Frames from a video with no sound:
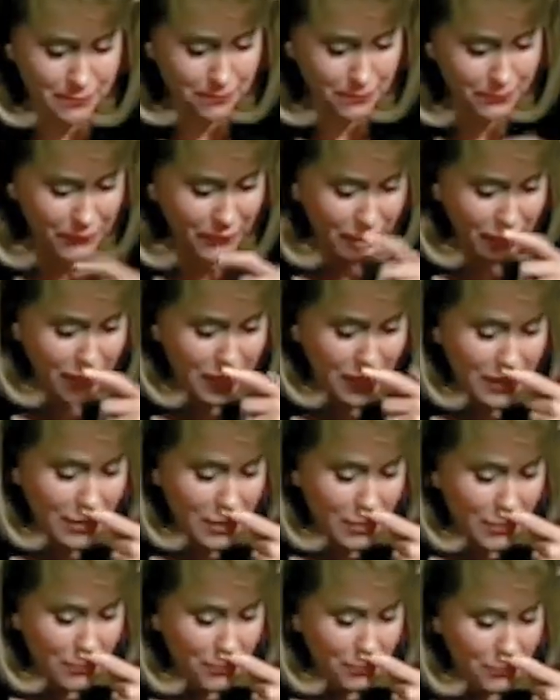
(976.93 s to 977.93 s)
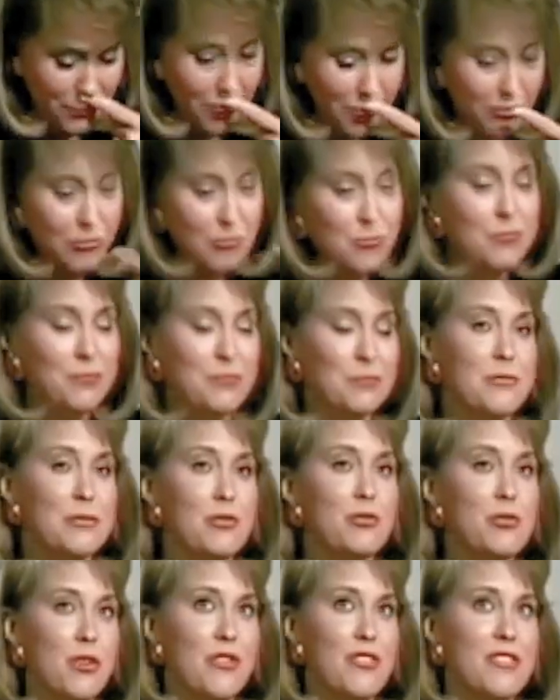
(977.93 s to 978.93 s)
It's the best you could do, Jane, so not
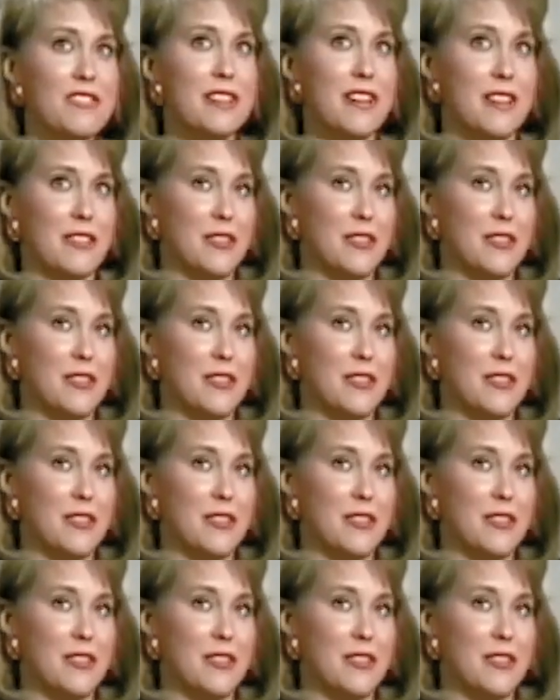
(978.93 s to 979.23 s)
to worry.